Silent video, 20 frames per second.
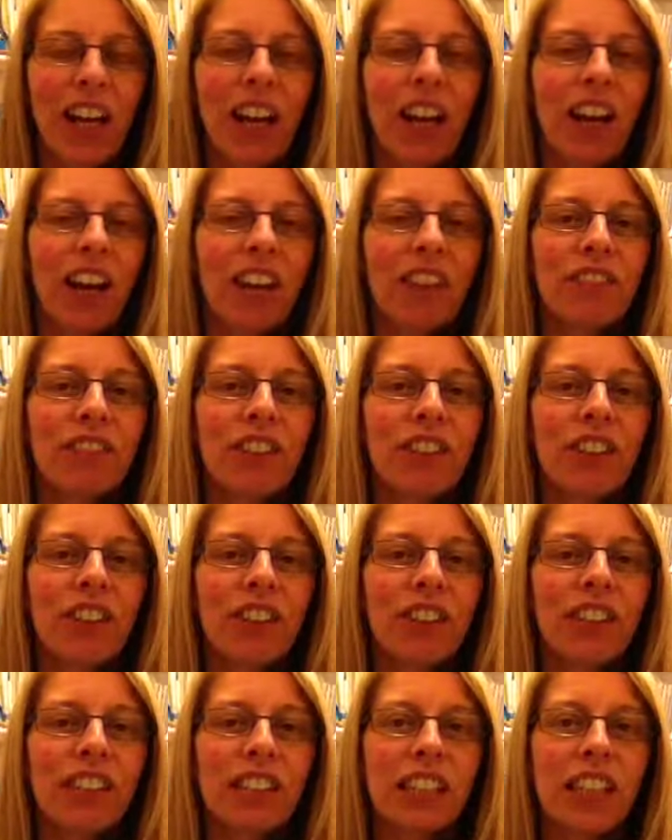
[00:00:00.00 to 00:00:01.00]
I've
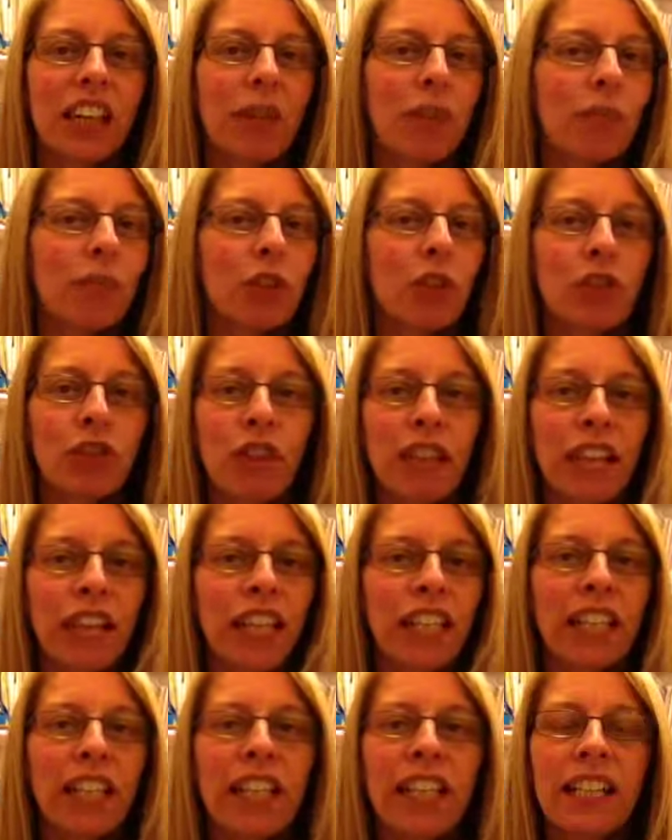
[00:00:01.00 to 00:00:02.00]
got um,
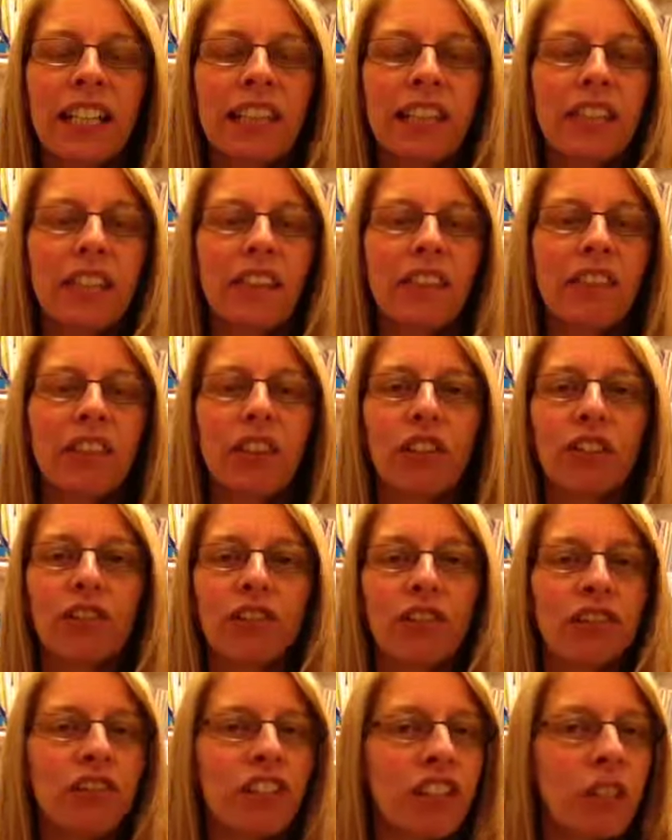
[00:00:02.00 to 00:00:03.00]
trainings, I've got
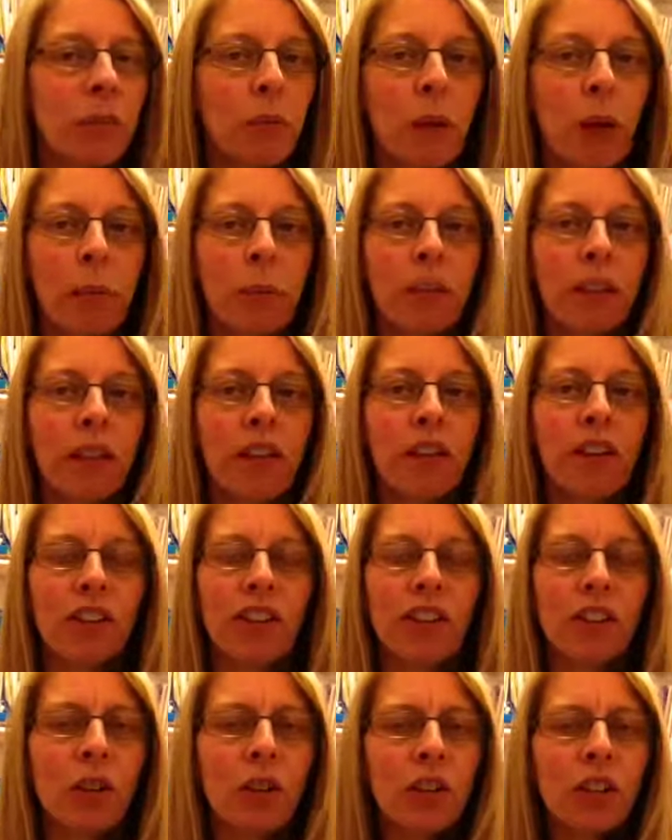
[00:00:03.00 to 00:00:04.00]
free
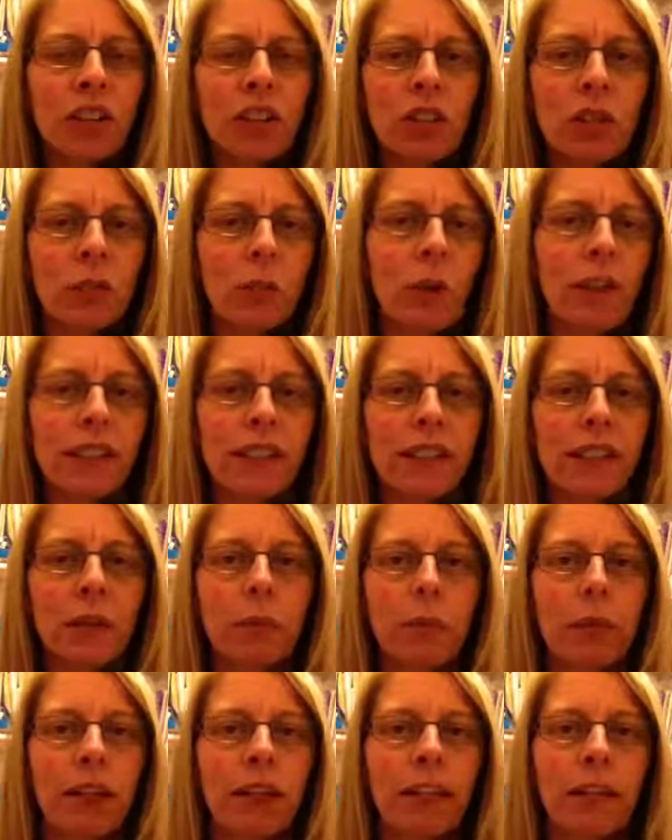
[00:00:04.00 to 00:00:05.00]
webinars, not just once a
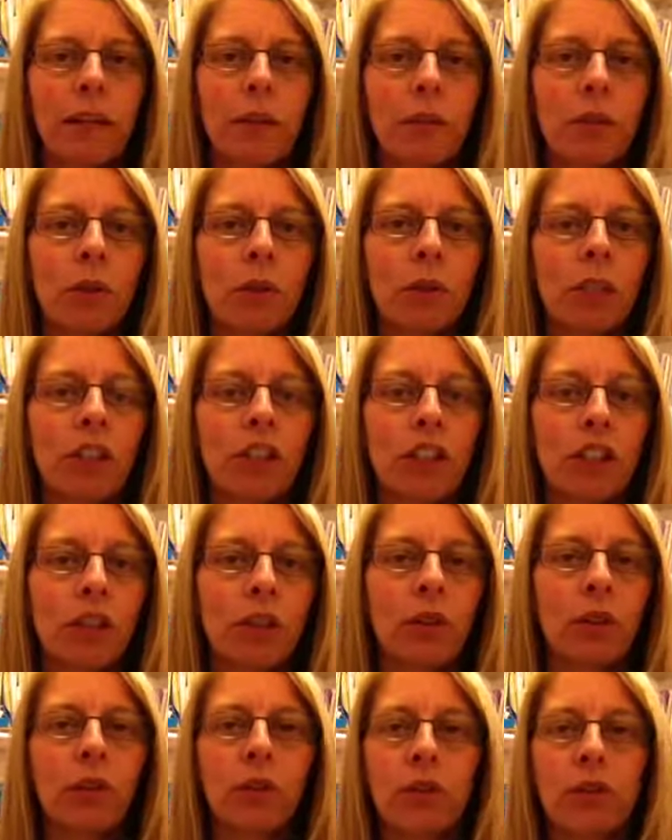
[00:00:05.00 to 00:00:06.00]
week, I'm talking
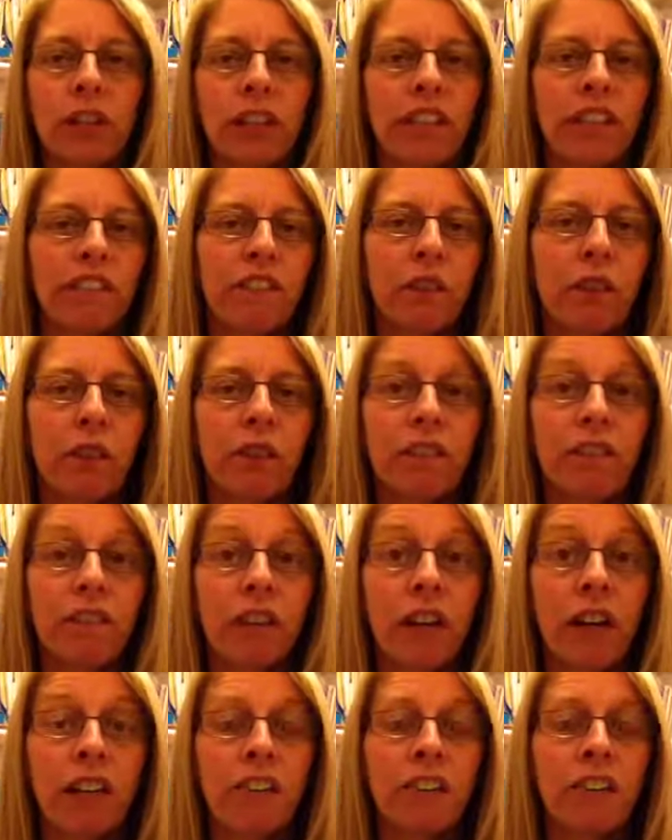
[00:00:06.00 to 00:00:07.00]
two, three, four,
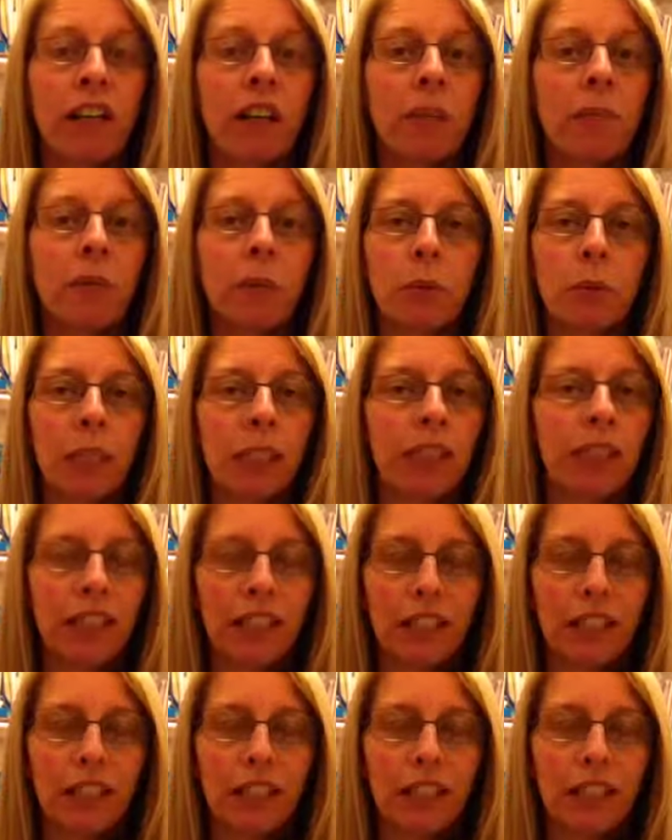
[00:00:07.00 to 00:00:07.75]
five times a week.